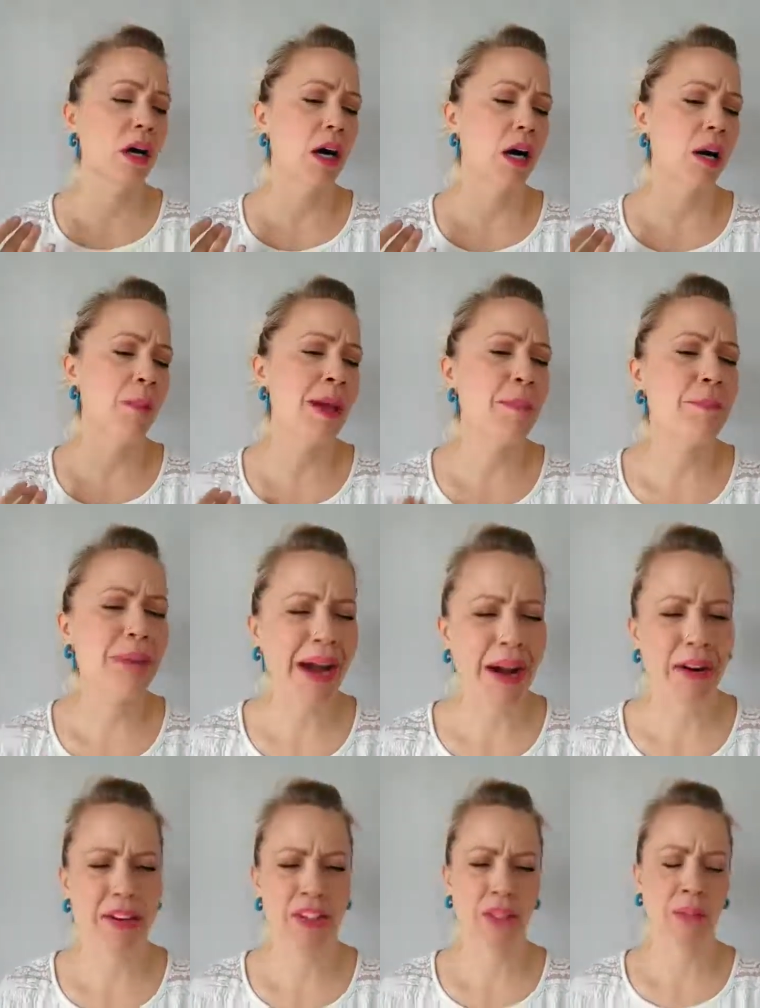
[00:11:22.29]
um,
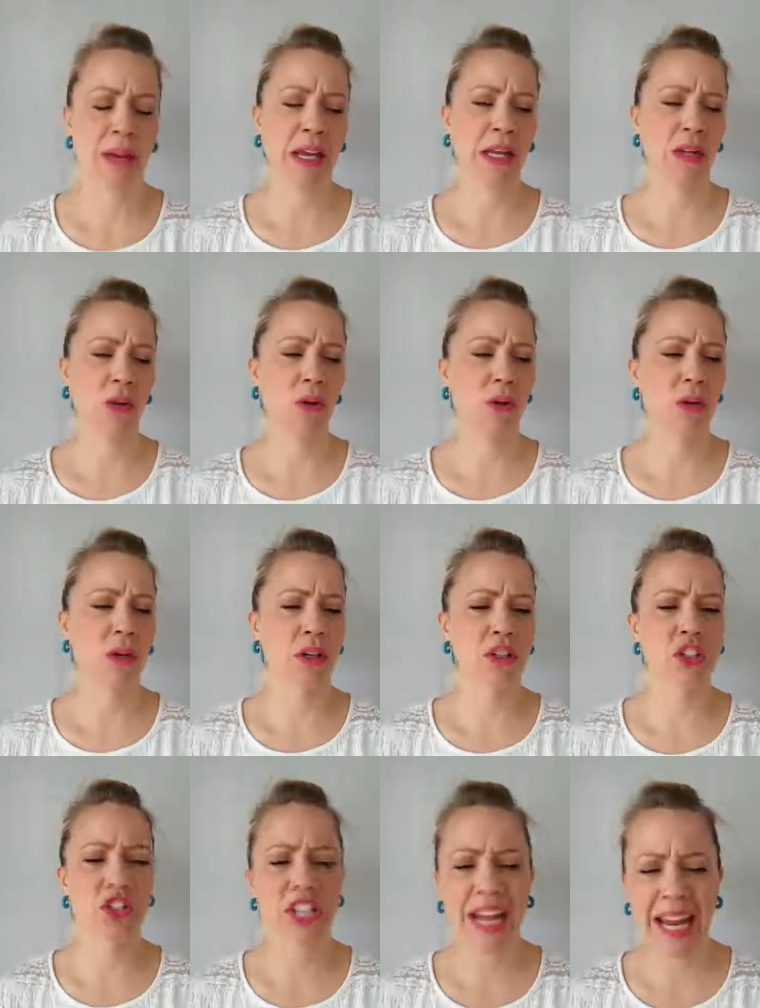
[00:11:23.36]
embarrassment or
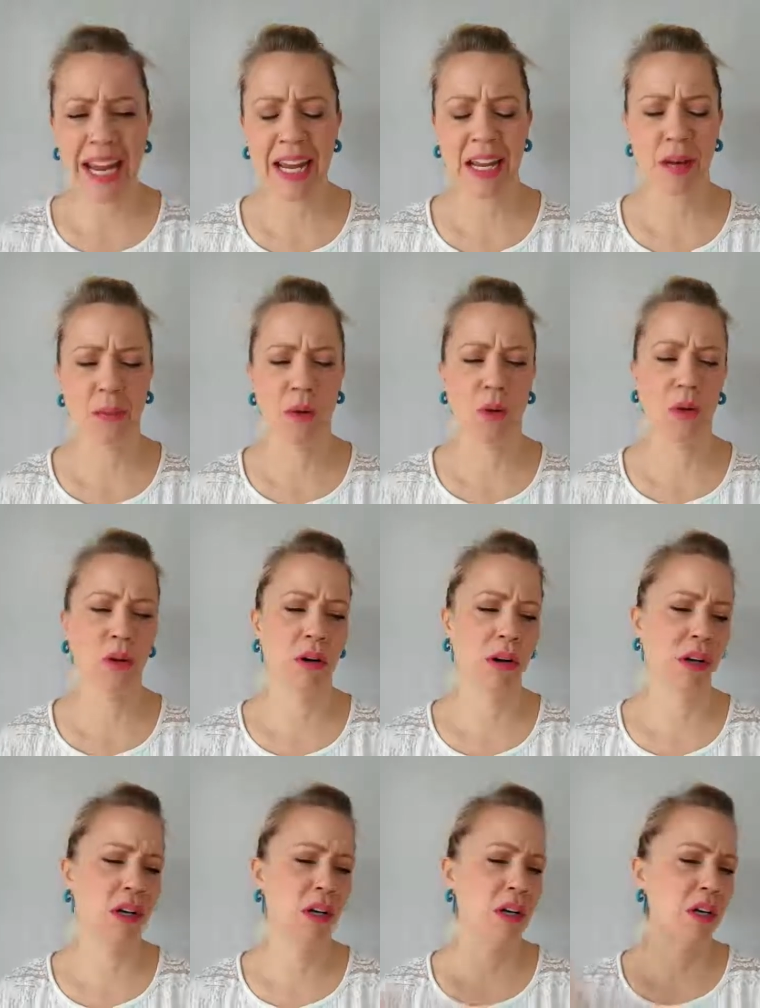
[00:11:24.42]
shame
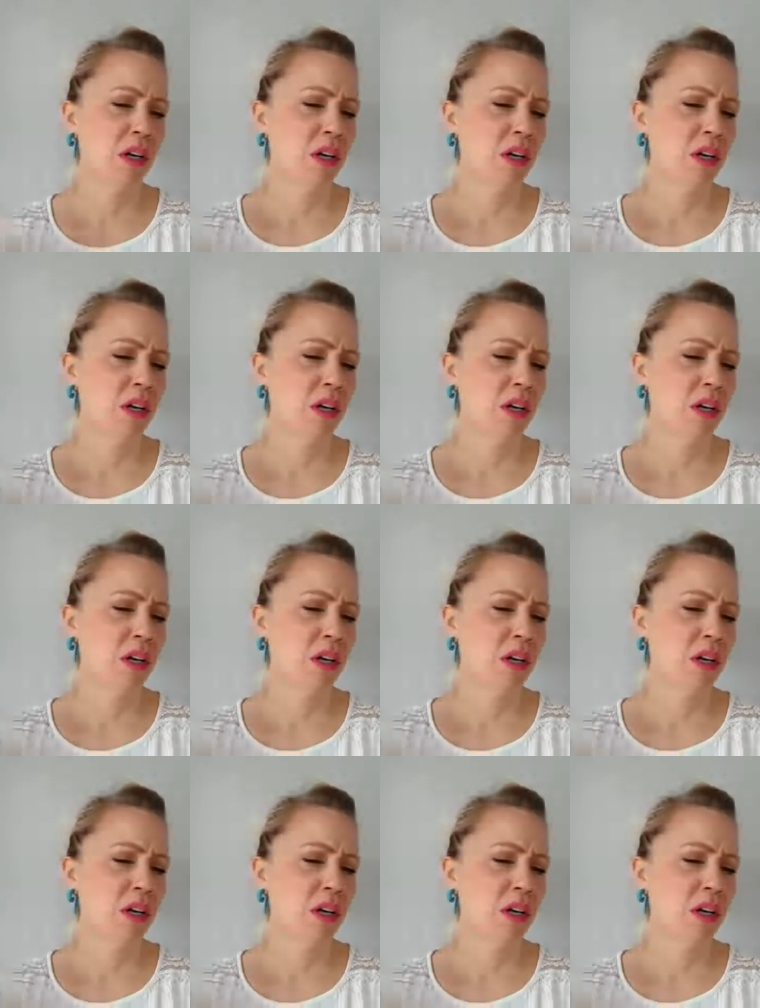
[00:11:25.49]
or